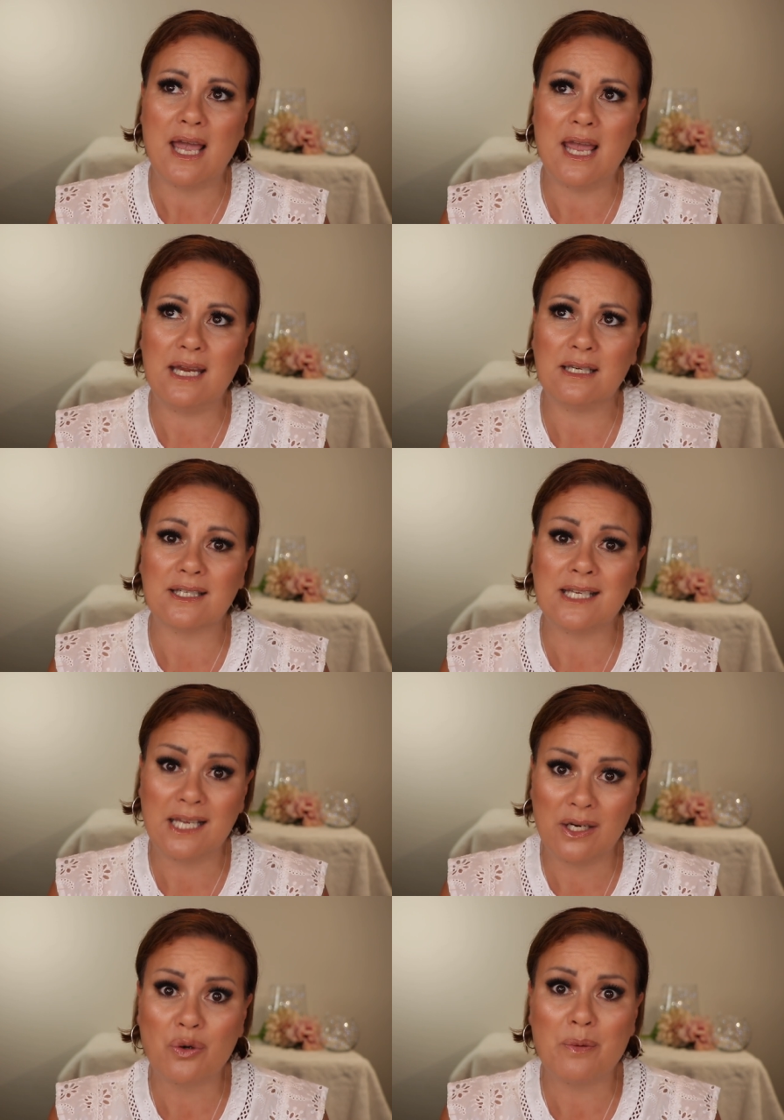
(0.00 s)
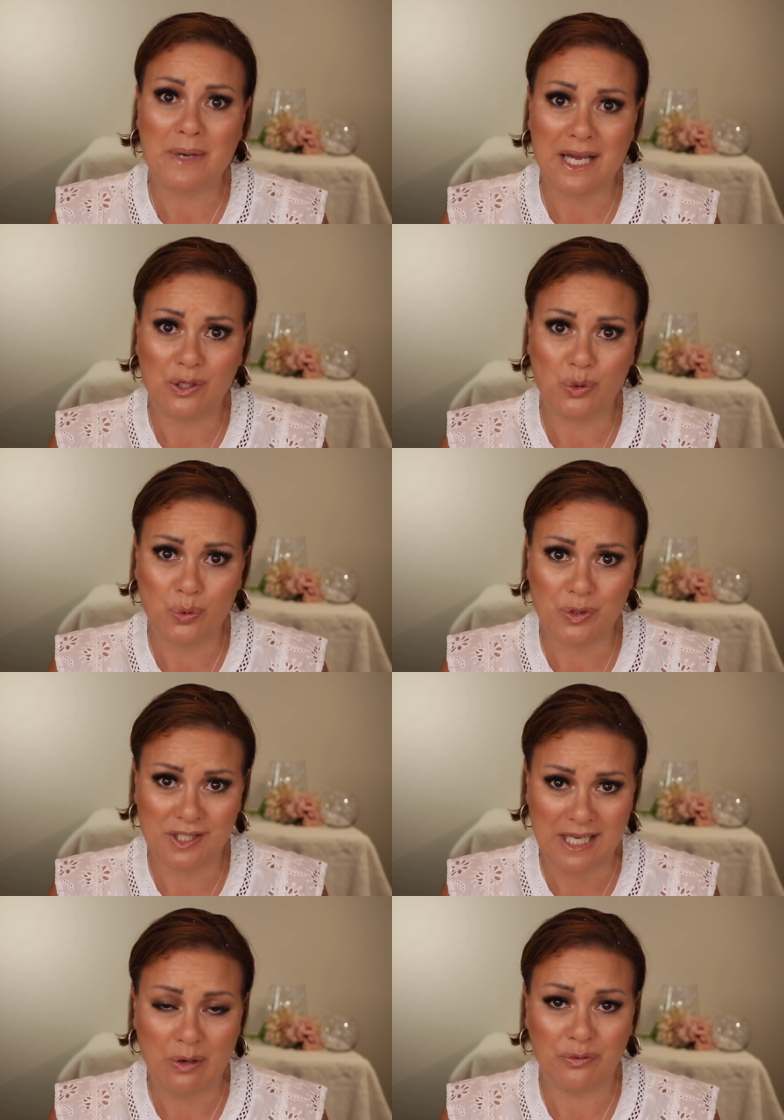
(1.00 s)
and care about
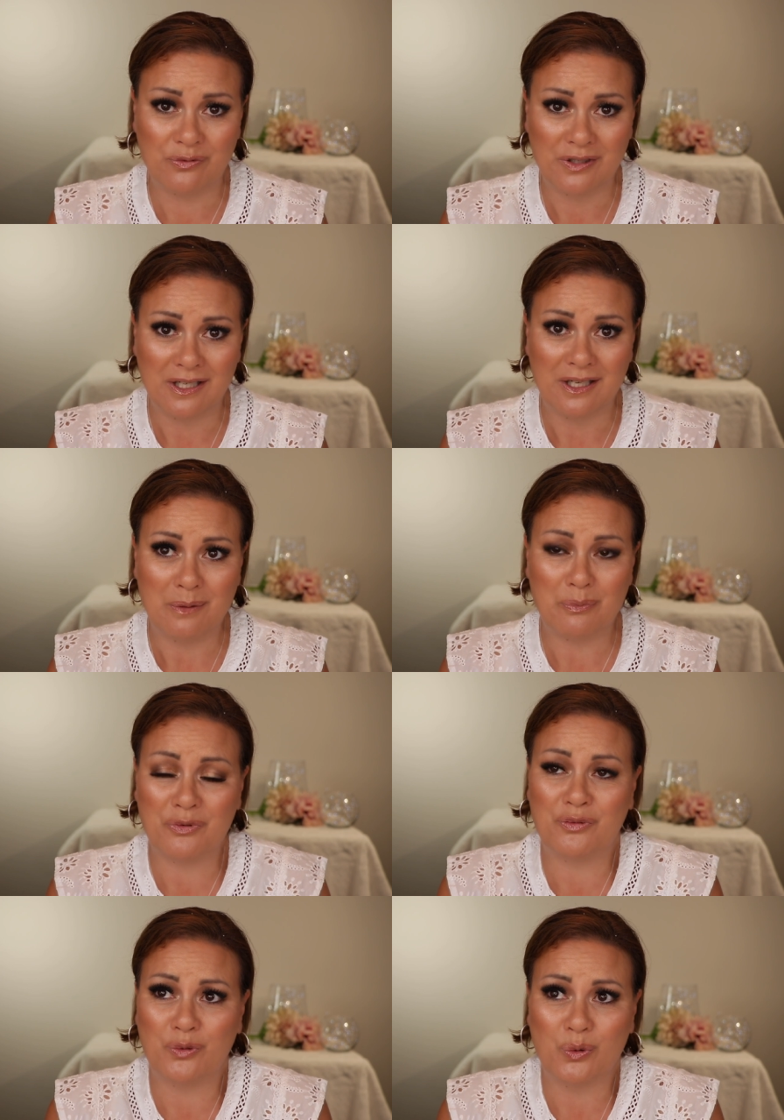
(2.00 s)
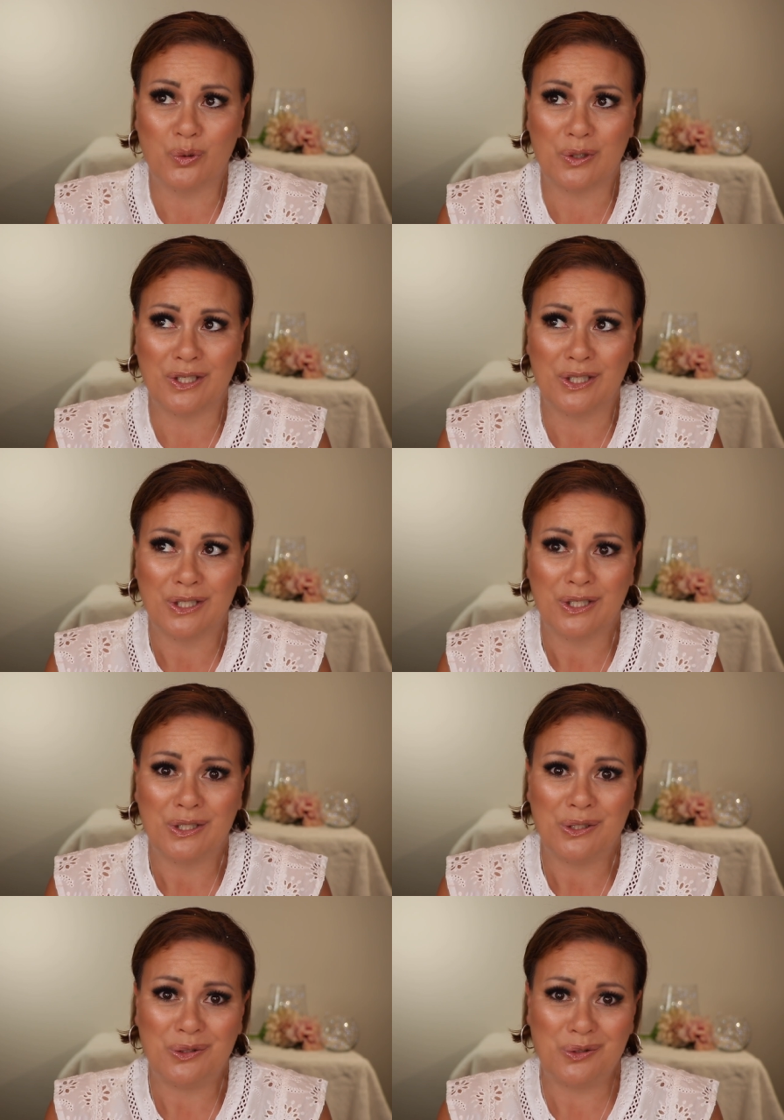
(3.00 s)
yourself before
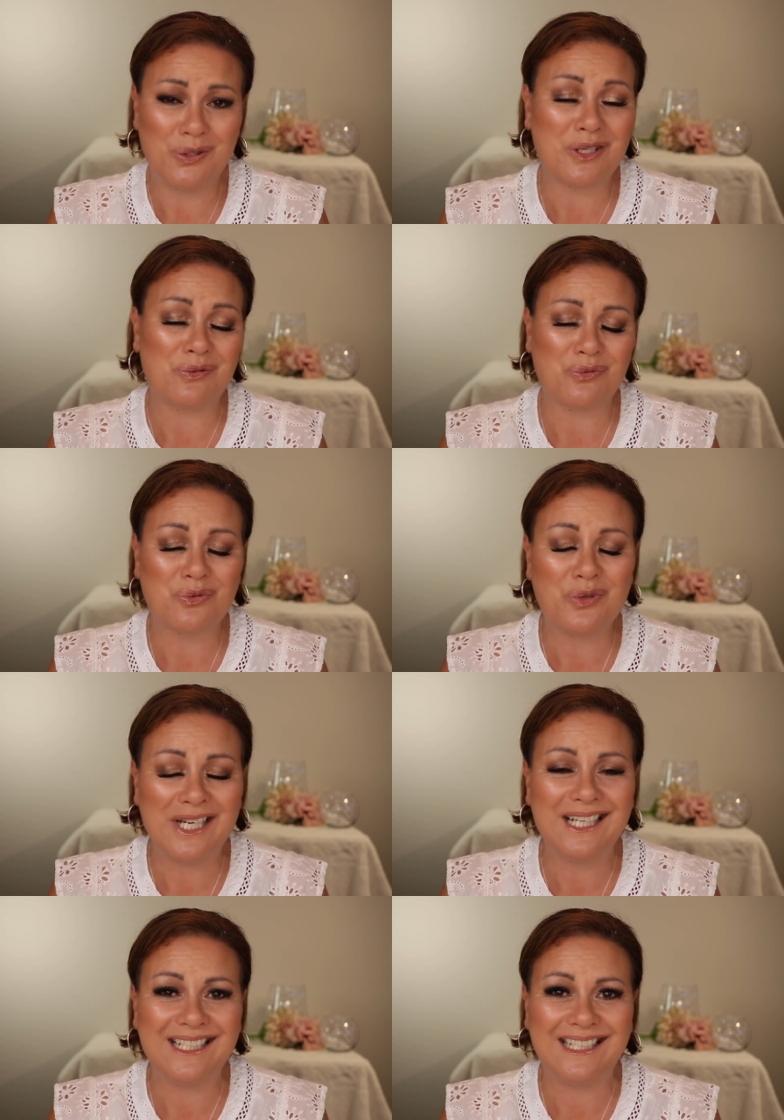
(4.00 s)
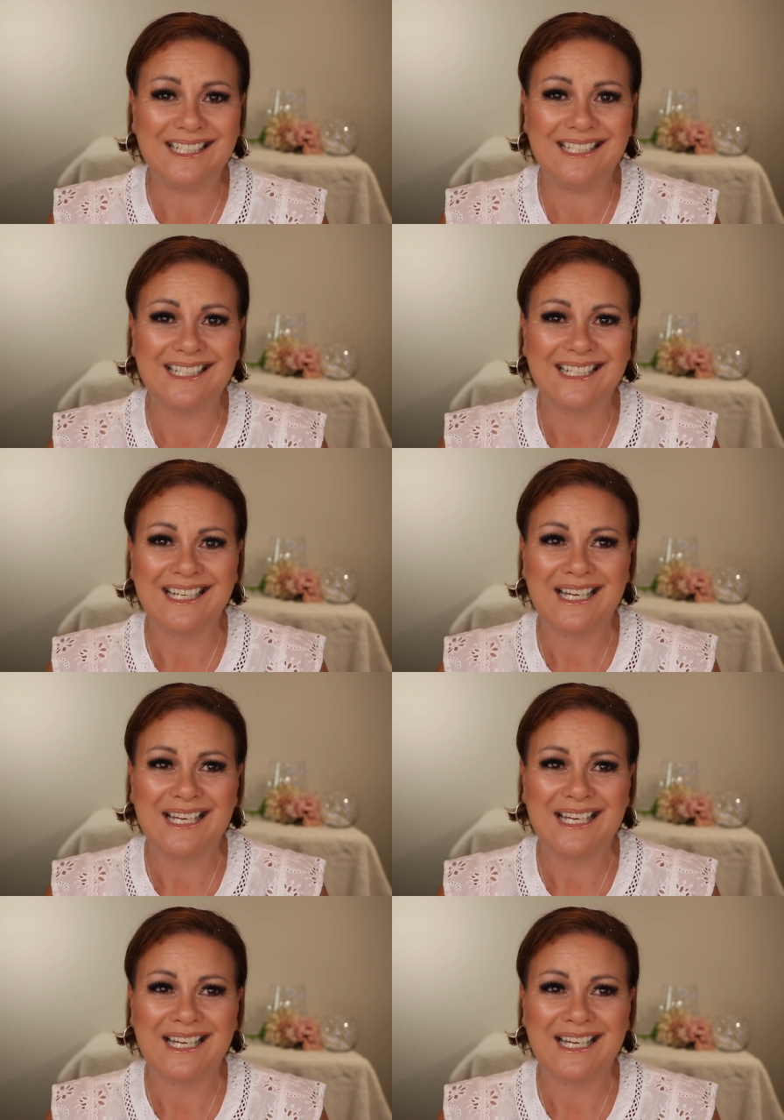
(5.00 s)
you can really